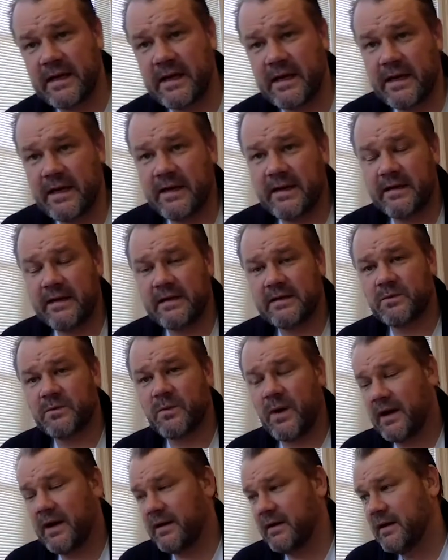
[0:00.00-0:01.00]
uh, as
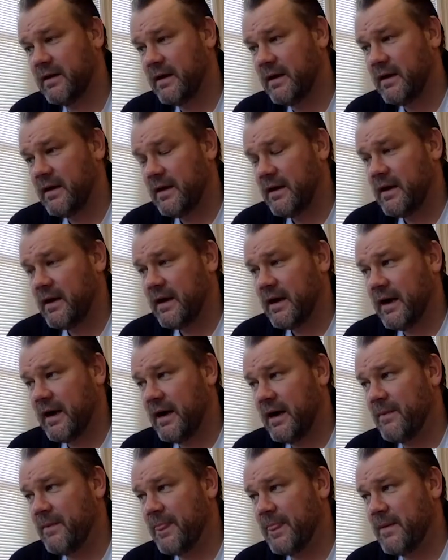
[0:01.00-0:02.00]
well.
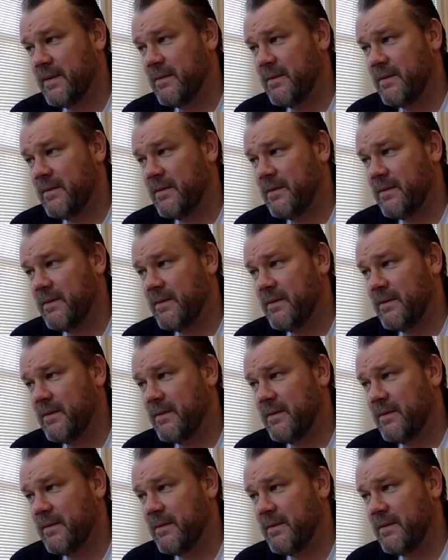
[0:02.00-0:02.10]
Um,